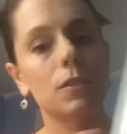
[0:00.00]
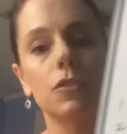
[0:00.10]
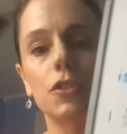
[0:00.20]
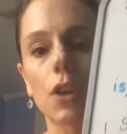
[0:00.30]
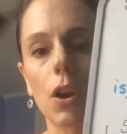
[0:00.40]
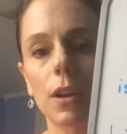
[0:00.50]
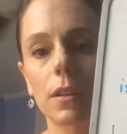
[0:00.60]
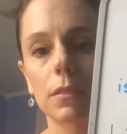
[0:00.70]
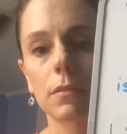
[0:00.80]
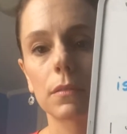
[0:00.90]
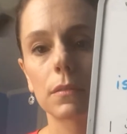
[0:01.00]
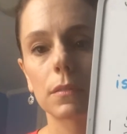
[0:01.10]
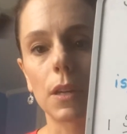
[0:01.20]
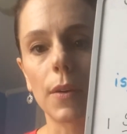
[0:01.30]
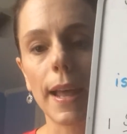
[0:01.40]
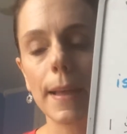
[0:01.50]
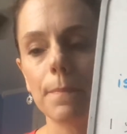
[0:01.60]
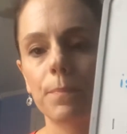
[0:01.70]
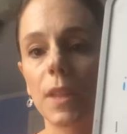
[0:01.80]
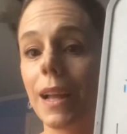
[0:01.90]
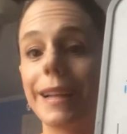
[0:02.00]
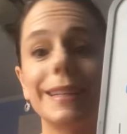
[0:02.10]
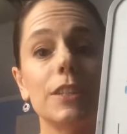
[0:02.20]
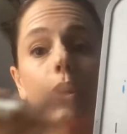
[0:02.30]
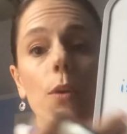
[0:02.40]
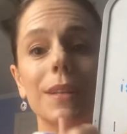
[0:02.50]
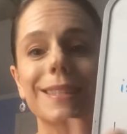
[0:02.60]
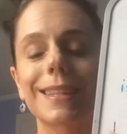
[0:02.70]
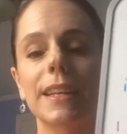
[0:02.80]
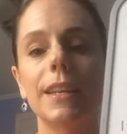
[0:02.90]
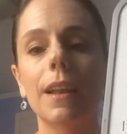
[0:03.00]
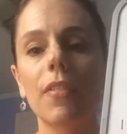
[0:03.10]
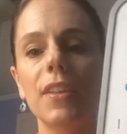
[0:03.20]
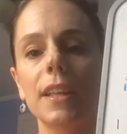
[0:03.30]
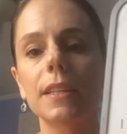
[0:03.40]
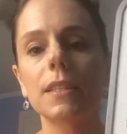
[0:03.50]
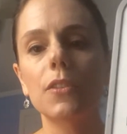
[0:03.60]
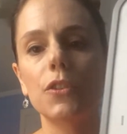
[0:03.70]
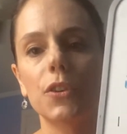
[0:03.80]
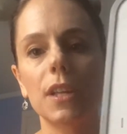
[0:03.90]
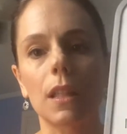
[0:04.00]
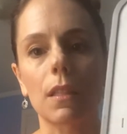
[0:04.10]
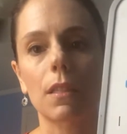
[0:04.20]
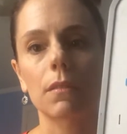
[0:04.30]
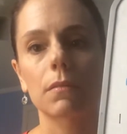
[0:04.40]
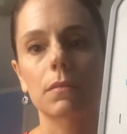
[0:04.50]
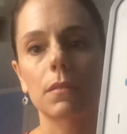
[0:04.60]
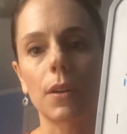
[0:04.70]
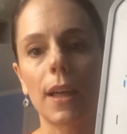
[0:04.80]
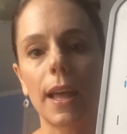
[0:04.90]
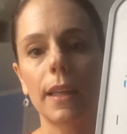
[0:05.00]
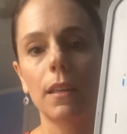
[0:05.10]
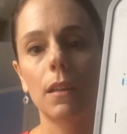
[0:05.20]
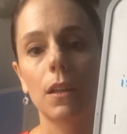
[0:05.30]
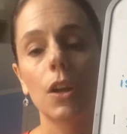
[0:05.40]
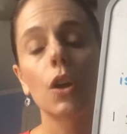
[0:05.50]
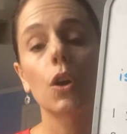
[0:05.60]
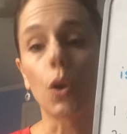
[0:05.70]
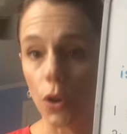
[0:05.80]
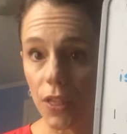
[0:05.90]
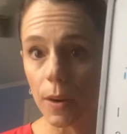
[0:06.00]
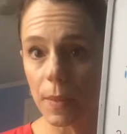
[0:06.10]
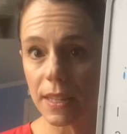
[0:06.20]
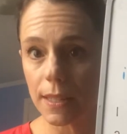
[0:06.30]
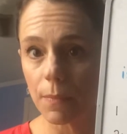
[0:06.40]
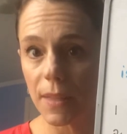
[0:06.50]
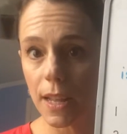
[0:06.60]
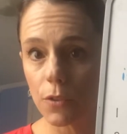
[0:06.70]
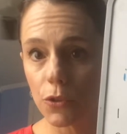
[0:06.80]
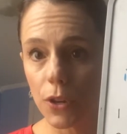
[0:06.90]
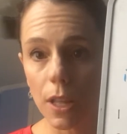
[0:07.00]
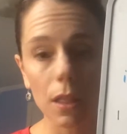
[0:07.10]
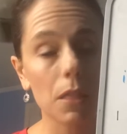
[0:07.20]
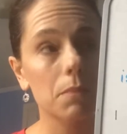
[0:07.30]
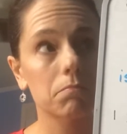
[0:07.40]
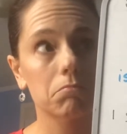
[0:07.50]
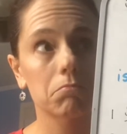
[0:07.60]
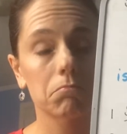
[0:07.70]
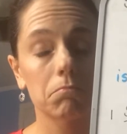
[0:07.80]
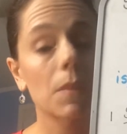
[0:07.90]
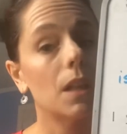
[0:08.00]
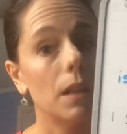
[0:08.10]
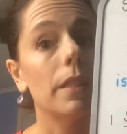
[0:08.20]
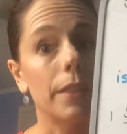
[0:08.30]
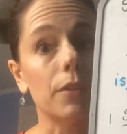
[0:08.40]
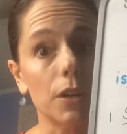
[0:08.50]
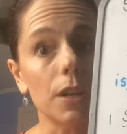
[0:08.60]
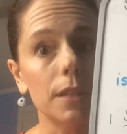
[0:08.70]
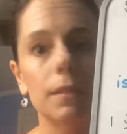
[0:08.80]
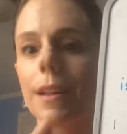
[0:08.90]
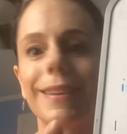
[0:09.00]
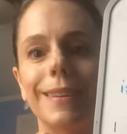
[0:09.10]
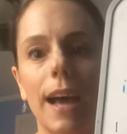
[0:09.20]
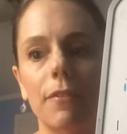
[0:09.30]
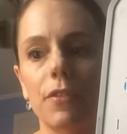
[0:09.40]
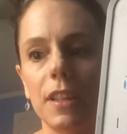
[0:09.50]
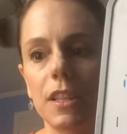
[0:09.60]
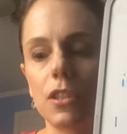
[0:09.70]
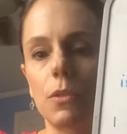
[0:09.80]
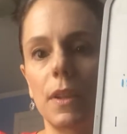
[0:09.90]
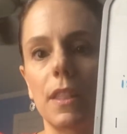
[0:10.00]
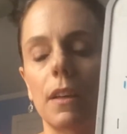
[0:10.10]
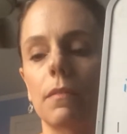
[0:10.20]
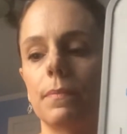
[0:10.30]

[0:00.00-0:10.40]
dark. Okay? Notice, nothing is underneath. Okay? Could there be something underneath? There could. Not for these 3, though.